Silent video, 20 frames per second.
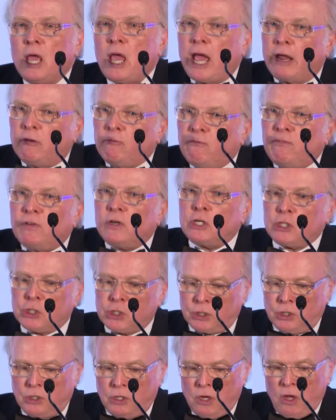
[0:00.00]
and
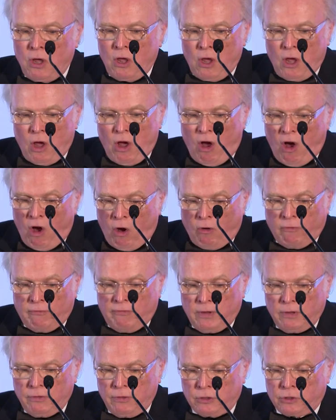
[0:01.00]
version
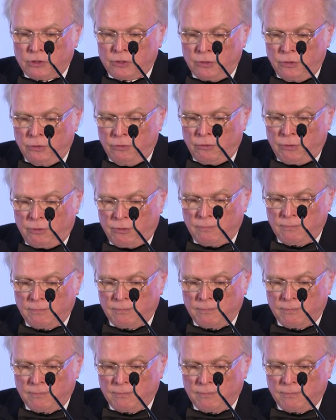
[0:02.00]
of the truth.